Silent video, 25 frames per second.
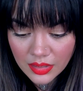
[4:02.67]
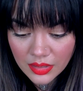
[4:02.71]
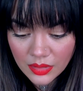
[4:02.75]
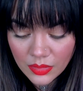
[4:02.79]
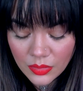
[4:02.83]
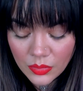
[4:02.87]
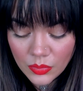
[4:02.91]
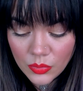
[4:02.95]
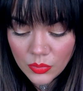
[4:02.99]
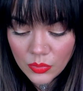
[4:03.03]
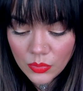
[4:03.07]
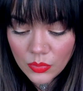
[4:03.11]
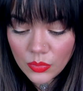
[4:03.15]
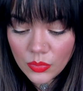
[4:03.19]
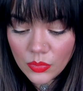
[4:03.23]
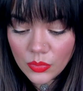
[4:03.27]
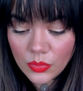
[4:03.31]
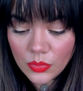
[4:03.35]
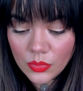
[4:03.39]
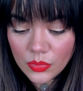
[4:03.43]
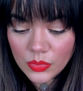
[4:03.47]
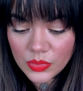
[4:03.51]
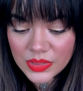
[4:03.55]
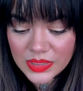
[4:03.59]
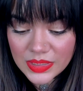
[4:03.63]

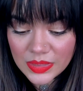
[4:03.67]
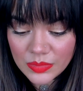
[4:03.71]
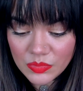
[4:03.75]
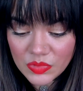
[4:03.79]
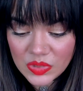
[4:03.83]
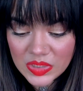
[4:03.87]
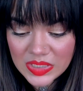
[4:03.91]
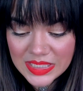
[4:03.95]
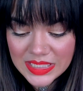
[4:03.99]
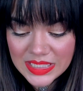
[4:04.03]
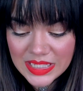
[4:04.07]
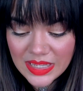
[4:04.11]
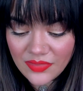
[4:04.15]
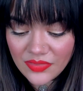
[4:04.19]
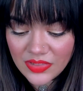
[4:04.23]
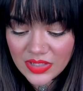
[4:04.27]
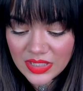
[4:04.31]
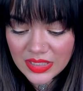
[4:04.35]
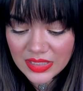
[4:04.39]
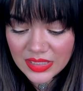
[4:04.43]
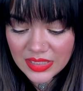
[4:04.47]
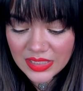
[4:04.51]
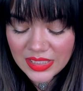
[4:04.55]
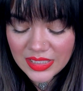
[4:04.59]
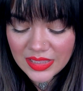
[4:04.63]
Ooh, someone's
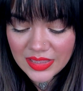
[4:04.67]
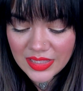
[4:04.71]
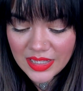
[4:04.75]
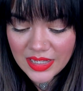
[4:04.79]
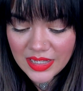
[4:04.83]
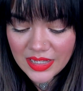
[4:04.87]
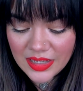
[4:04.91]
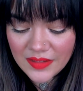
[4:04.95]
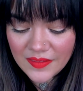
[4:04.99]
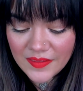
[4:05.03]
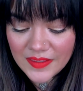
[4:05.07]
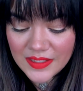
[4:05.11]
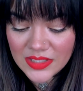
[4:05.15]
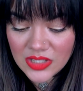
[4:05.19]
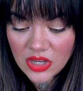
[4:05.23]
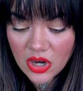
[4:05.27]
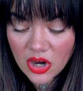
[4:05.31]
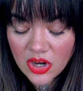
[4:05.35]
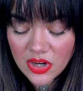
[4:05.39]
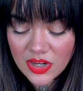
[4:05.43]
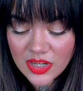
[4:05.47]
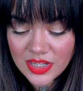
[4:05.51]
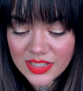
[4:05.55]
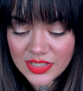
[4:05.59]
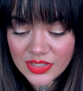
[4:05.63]
definitely there. This
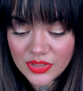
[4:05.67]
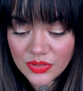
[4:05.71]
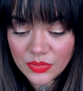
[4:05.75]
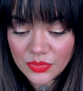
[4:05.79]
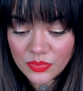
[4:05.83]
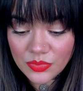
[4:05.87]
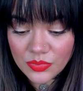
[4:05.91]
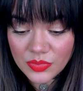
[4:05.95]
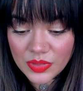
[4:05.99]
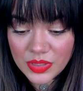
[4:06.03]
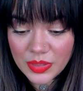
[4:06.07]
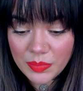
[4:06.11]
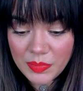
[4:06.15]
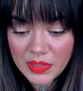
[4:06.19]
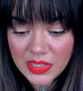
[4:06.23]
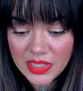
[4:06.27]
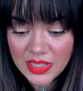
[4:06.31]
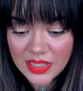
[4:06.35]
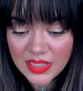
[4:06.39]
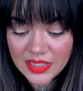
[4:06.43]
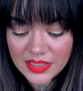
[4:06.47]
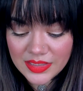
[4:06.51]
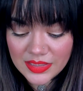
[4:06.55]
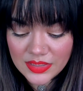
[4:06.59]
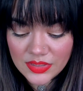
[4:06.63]
art is creepy
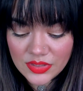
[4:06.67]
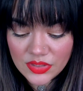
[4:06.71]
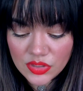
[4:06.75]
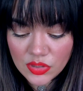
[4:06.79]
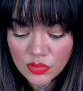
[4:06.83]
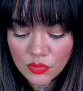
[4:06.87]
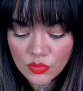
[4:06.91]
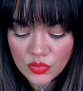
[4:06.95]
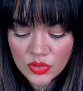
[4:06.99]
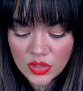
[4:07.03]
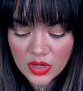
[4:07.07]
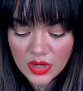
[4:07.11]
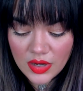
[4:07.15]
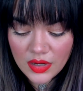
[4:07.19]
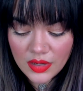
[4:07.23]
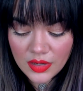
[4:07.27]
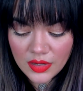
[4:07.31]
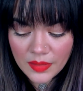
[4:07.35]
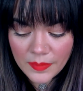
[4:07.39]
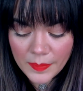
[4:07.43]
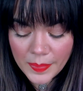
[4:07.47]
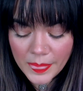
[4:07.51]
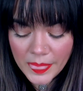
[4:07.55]
because it's so dark.